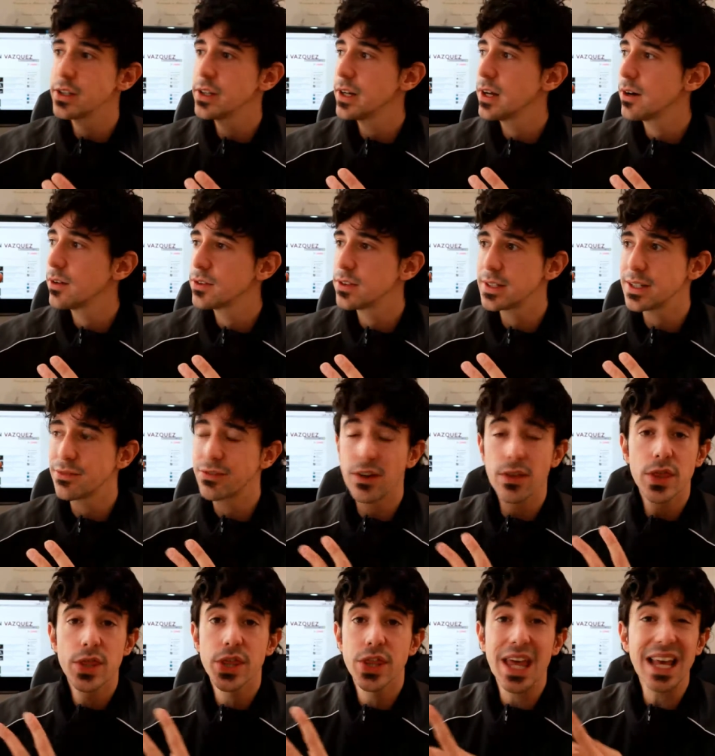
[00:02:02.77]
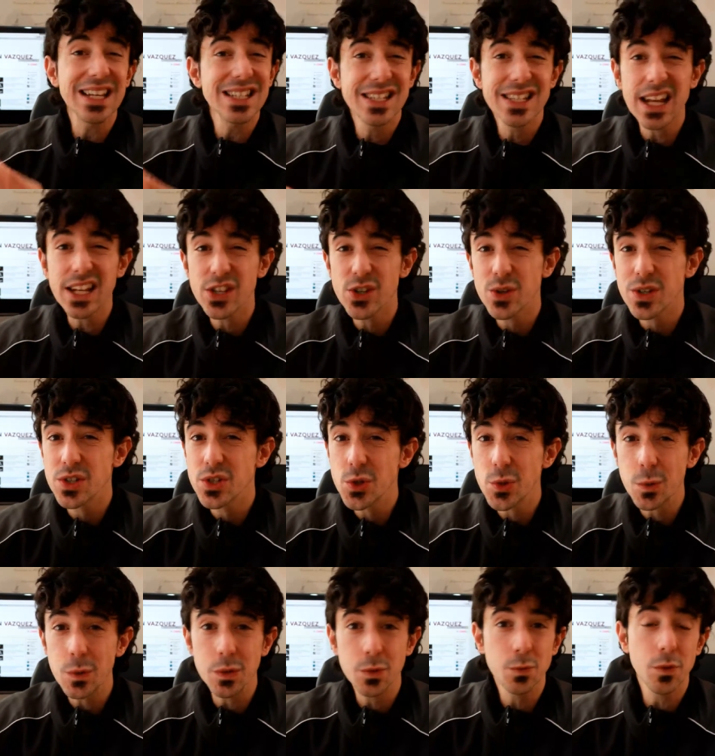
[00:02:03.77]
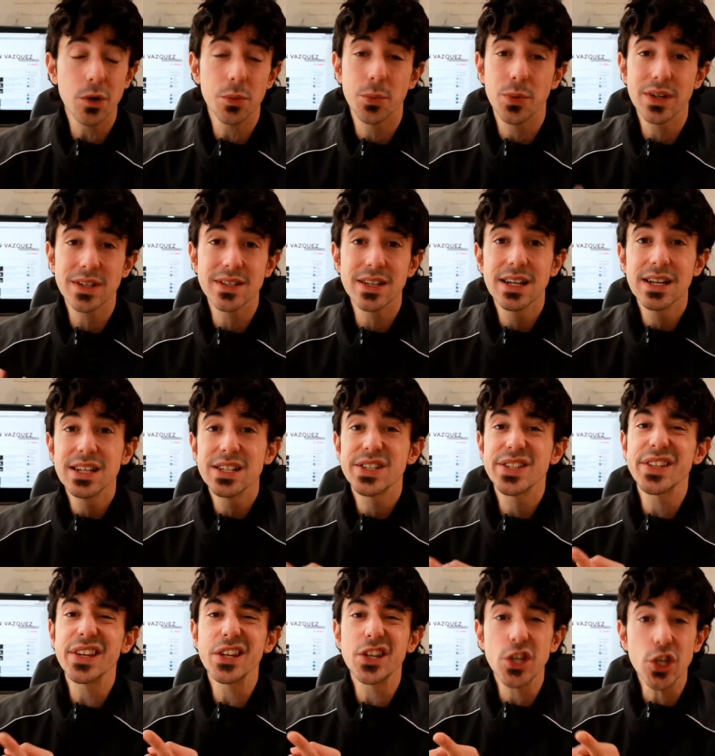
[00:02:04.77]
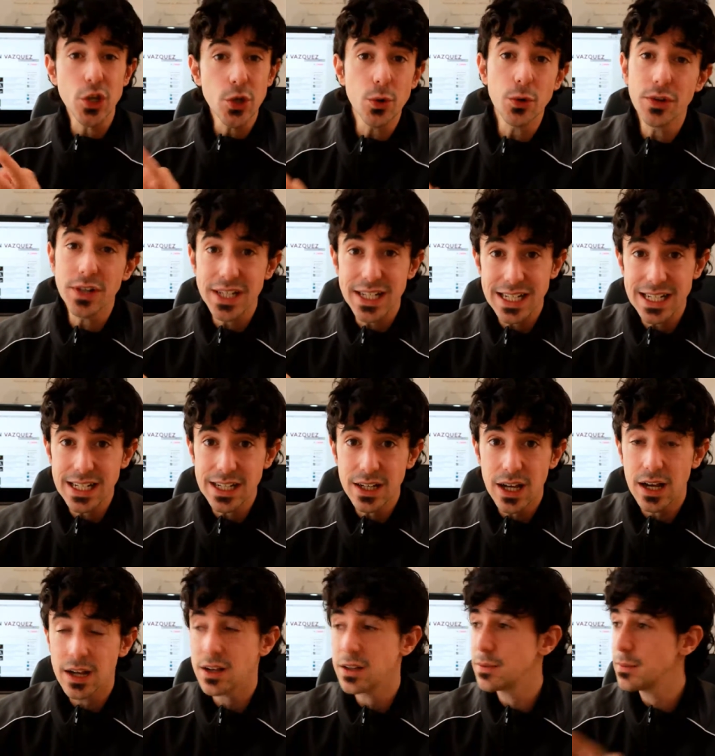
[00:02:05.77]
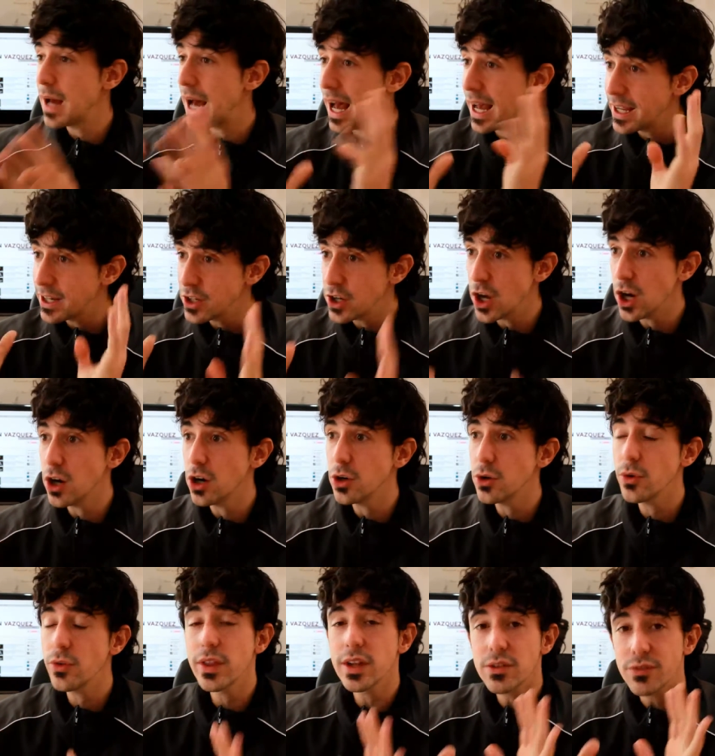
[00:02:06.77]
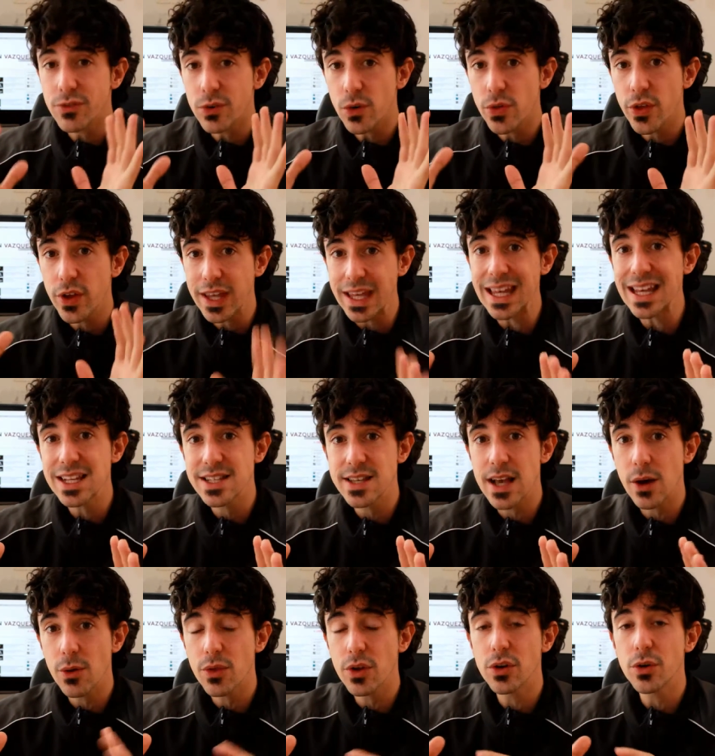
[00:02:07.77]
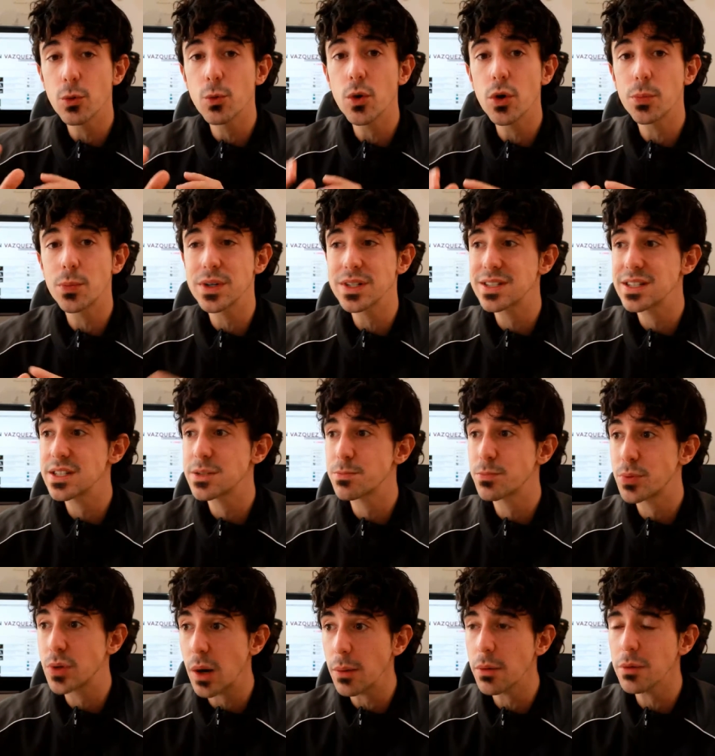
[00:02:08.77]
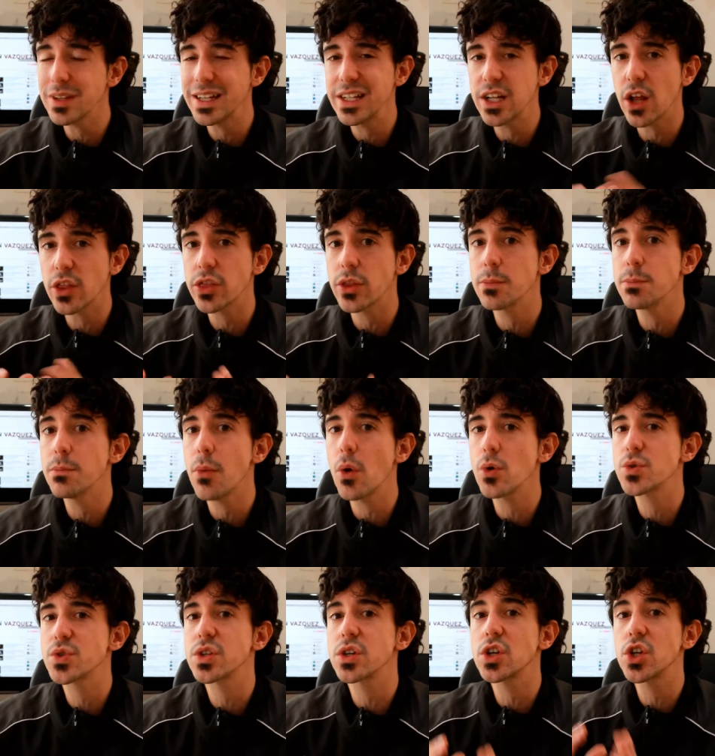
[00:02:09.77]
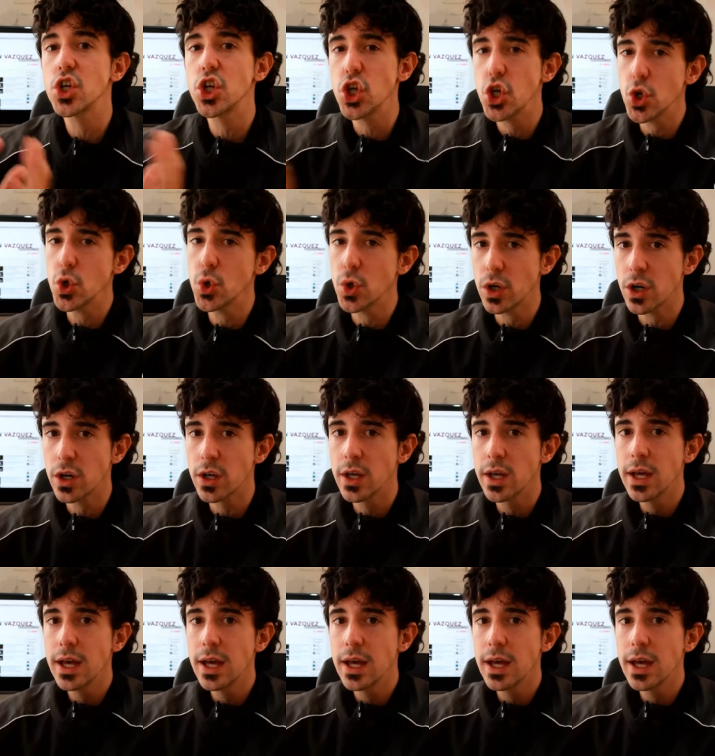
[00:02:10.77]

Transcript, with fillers: you know, the different things that you can do with WordPress, security. I know that for the geeks out there, WordPress is probably not the most secure